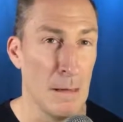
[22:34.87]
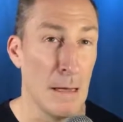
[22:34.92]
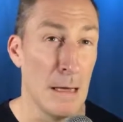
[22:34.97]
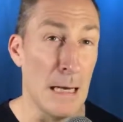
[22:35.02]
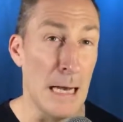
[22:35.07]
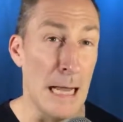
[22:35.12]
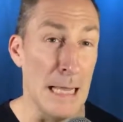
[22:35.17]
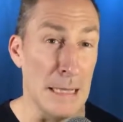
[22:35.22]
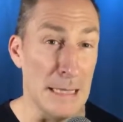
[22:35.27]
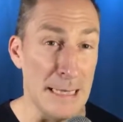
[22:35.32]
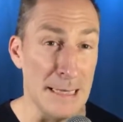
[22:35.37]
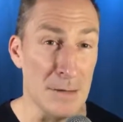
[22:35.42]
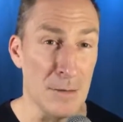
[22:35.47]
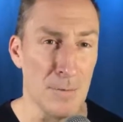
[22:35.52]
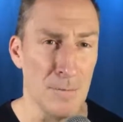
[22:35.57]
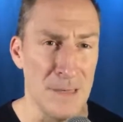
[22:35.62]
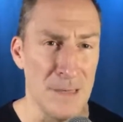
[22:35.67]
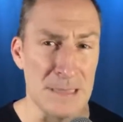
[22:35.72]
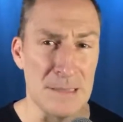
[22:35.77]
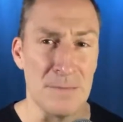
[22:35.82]
And I think the
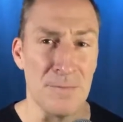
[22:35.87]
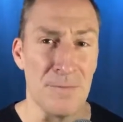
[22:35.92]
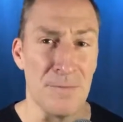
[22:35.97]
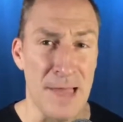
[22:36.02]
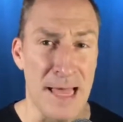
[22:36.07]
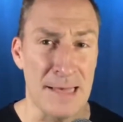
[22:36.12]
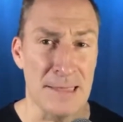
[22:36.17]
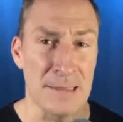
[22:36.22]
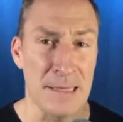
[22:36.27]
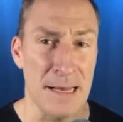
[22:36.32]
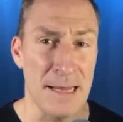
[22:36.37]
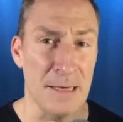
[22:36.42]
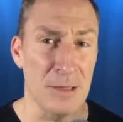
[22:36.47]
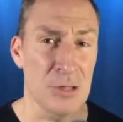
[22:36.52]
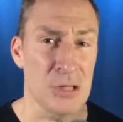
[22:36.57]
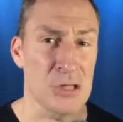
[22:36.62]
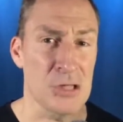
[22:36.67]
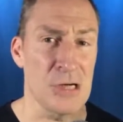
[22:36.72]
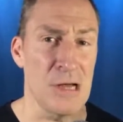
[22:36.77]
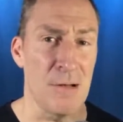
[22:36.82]
reason for that is that I can
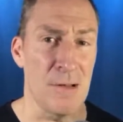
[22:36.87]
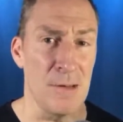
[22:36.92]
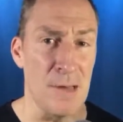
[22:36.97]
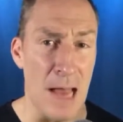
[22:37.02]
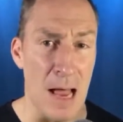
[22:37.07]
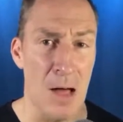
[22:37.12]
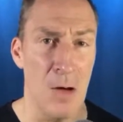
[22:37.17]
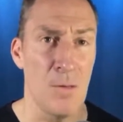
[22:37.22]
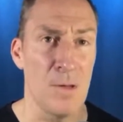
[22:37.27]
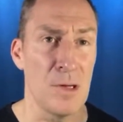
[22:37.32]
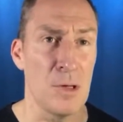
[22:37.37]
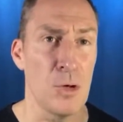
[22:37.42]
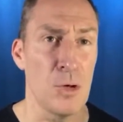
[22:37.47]
share it now with